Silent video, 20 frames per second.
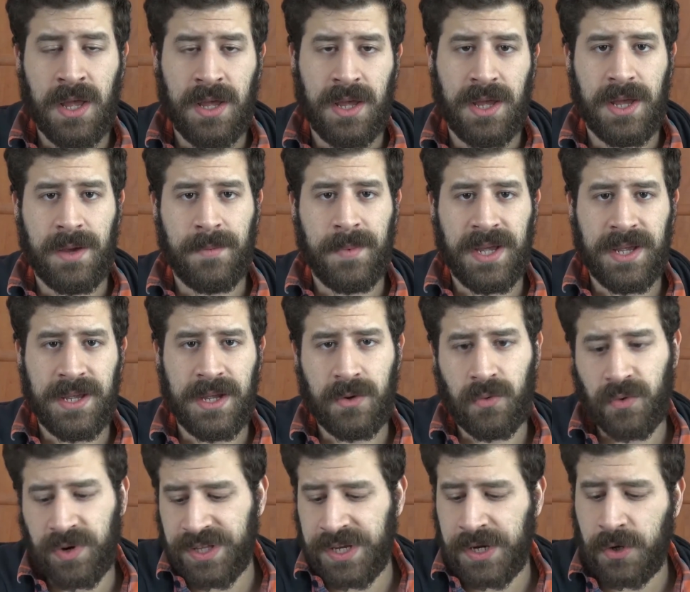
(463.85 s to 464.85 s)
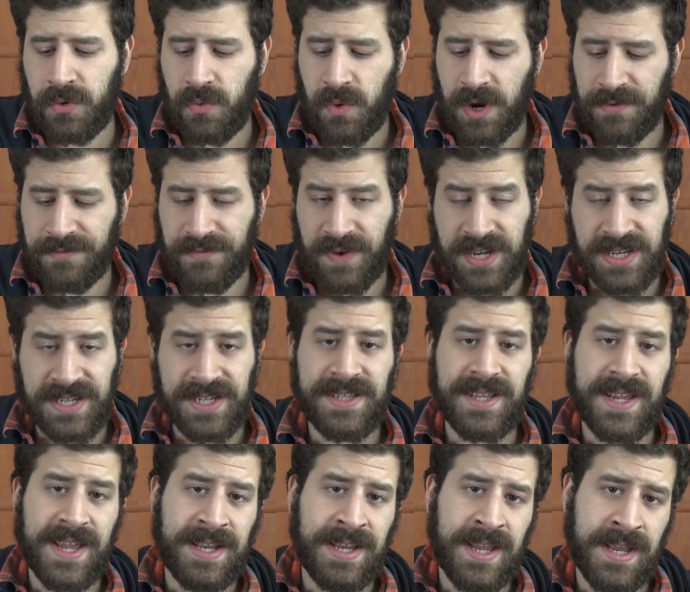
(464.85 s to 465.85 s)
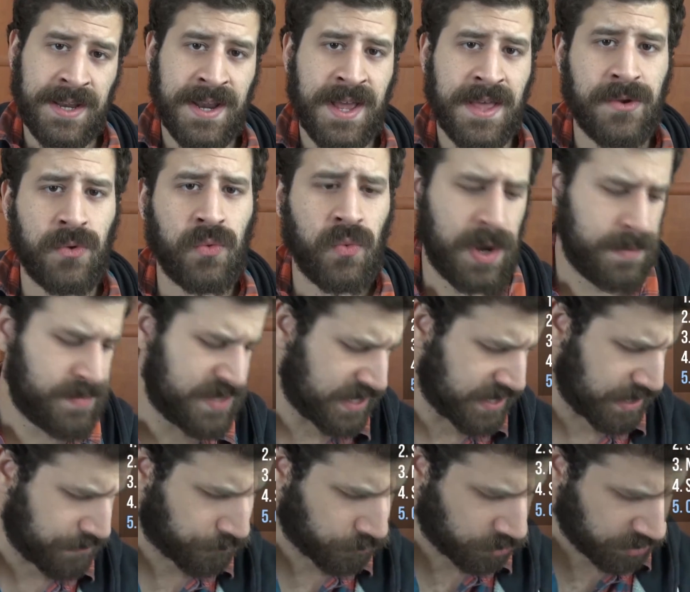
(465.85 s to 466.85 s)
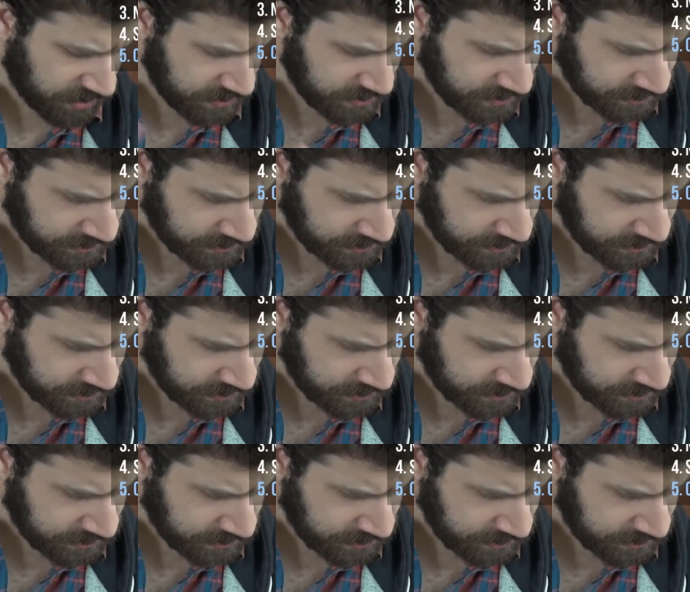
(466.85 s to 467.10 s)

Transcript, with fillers: Um, a really good way of finding it. And another website, I forgot the